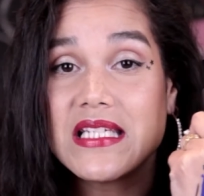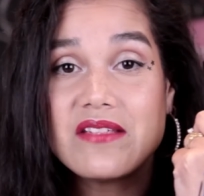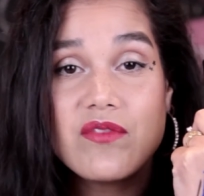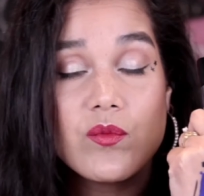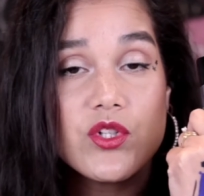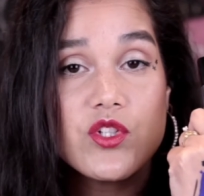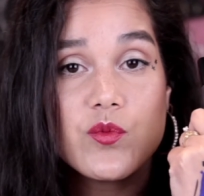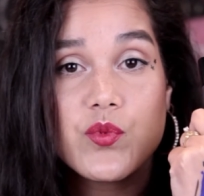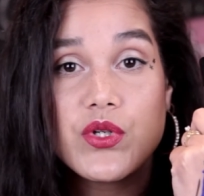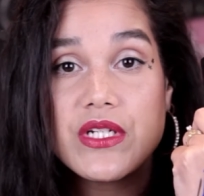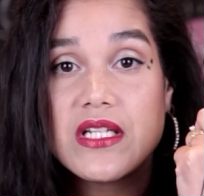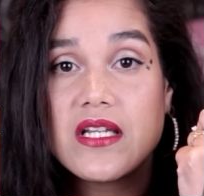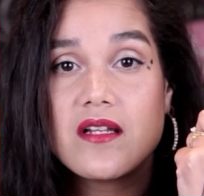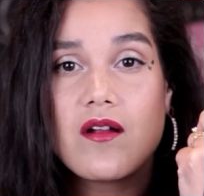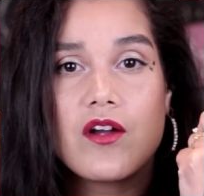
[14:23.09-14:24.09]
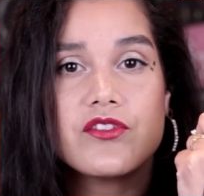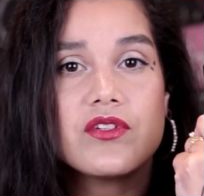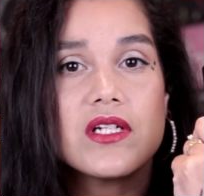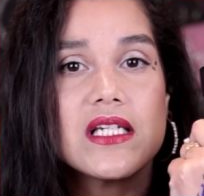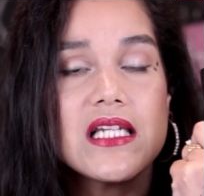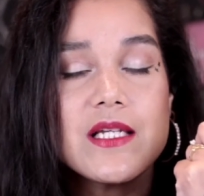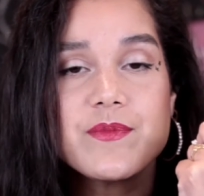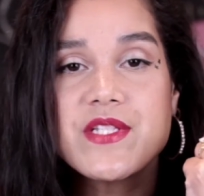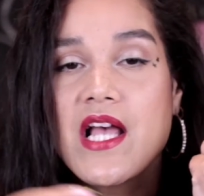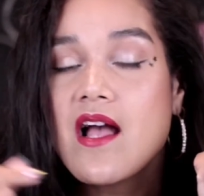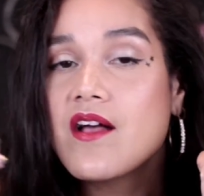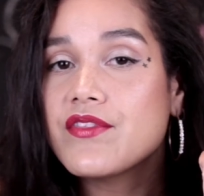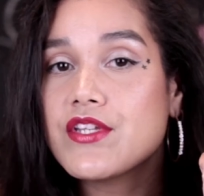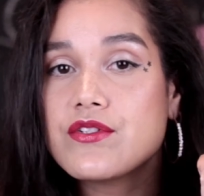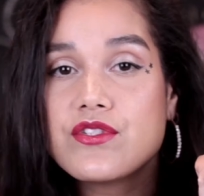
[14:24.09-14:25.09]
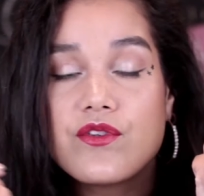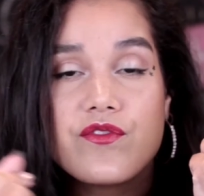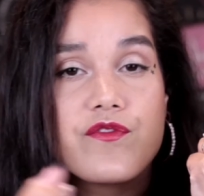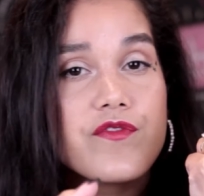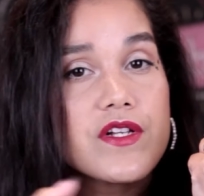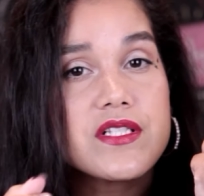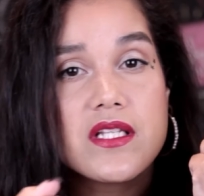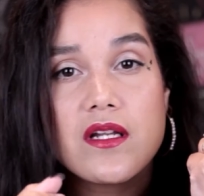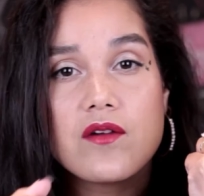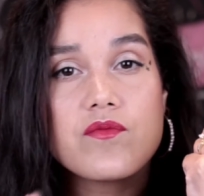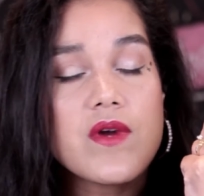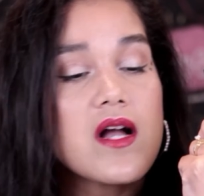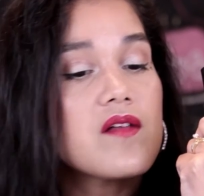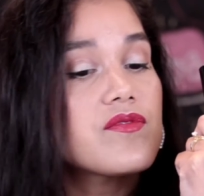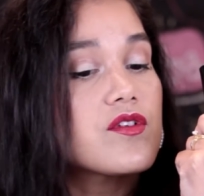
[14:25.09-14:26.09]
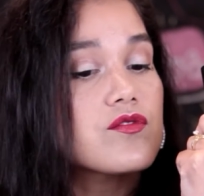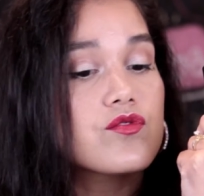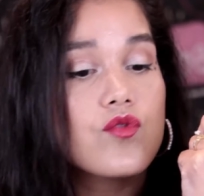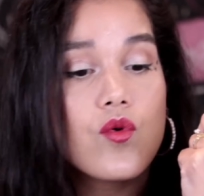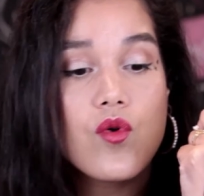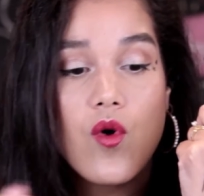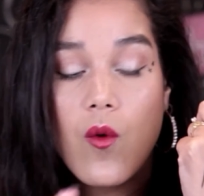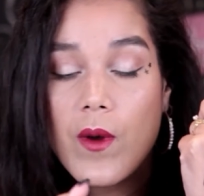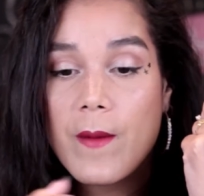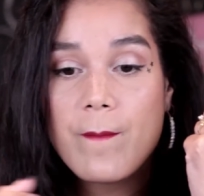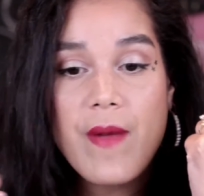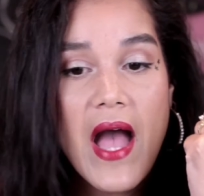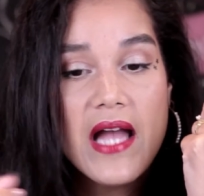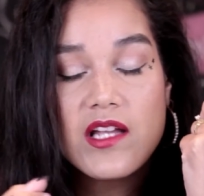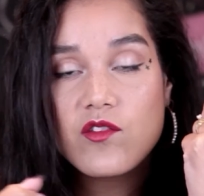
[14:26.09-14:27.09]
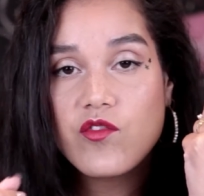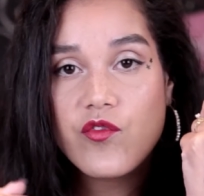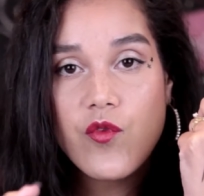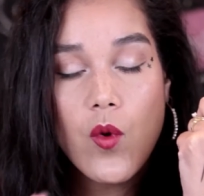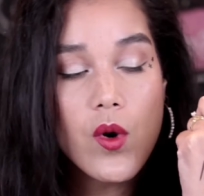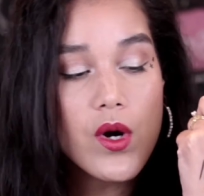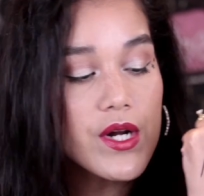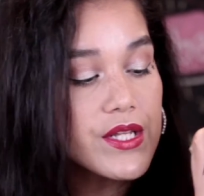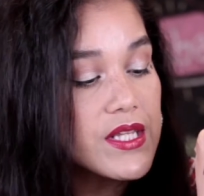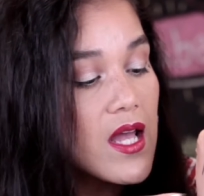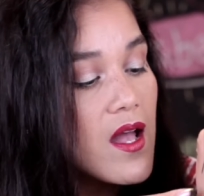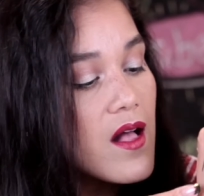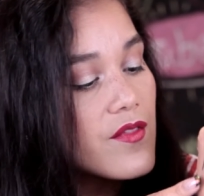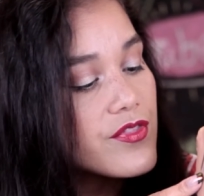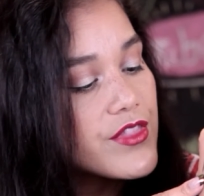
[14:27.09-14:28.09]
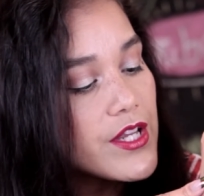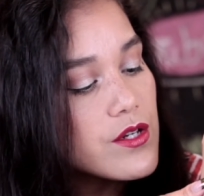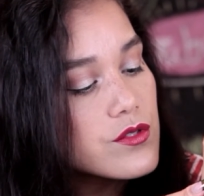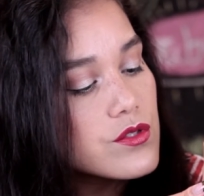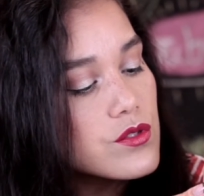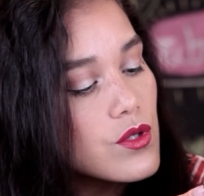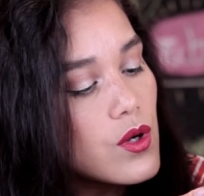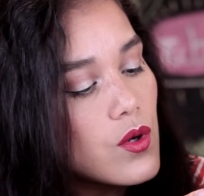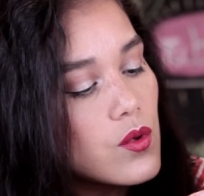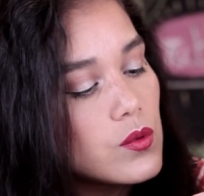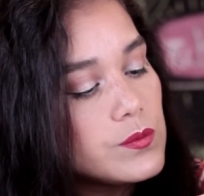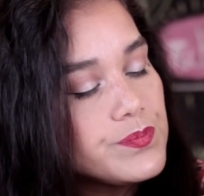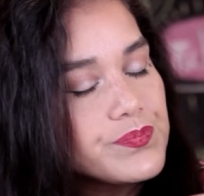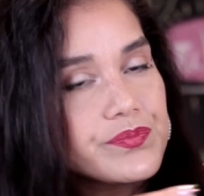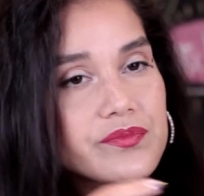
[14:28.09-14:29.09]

Even when you're putting it on your lips, there's no fussing around, there's no going back and forth, there's no